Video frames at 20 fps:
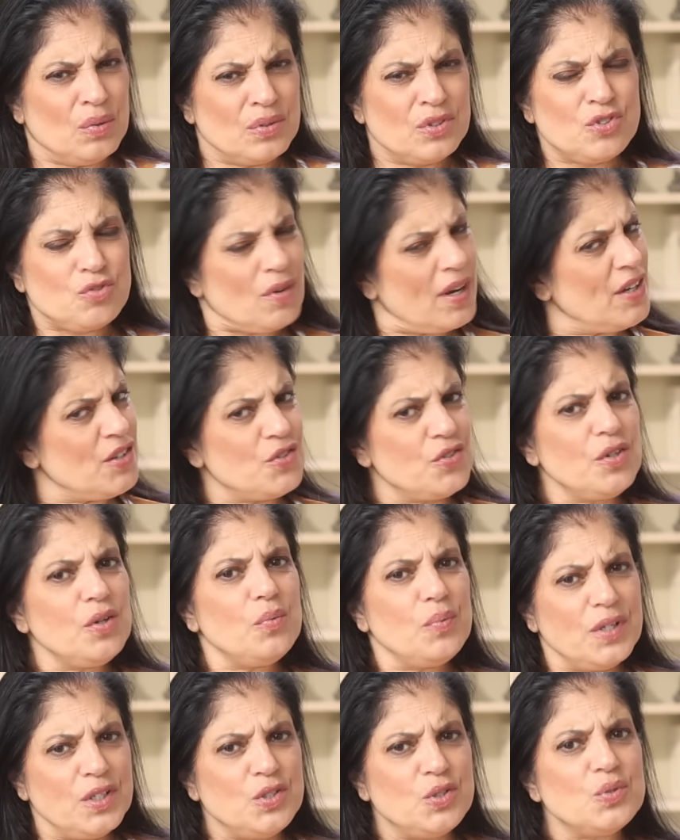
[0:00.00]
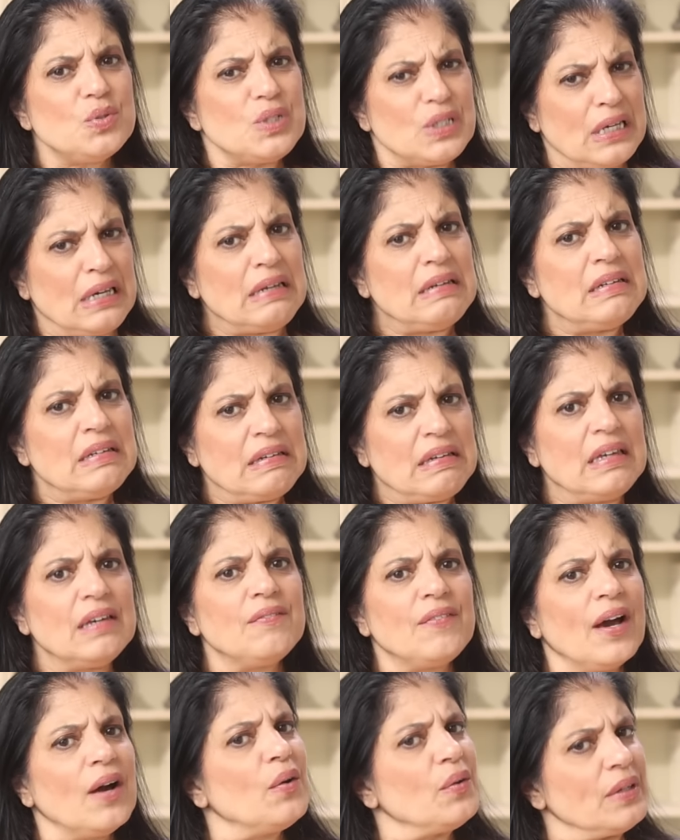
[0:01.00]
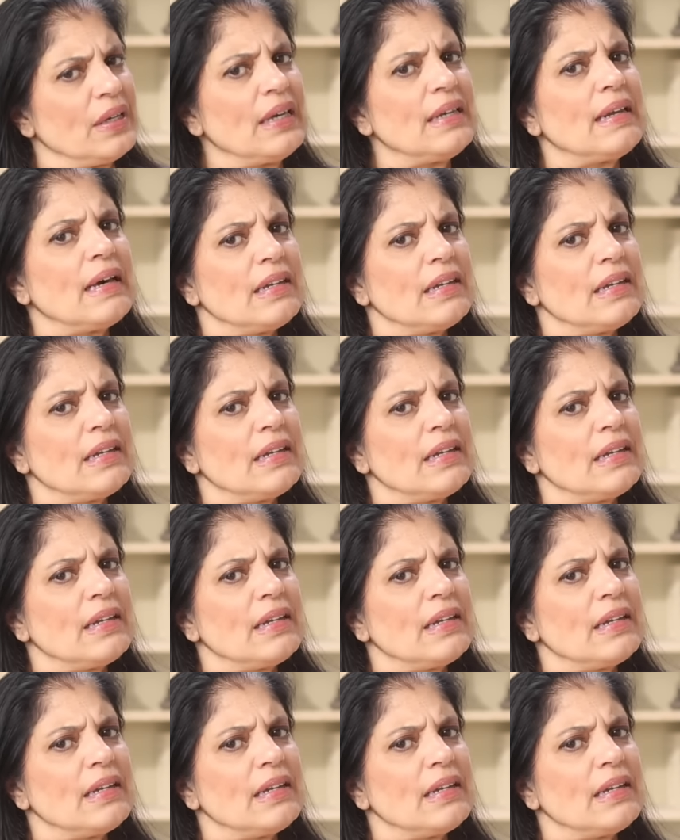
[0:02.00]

Strangely, we do tend to give out get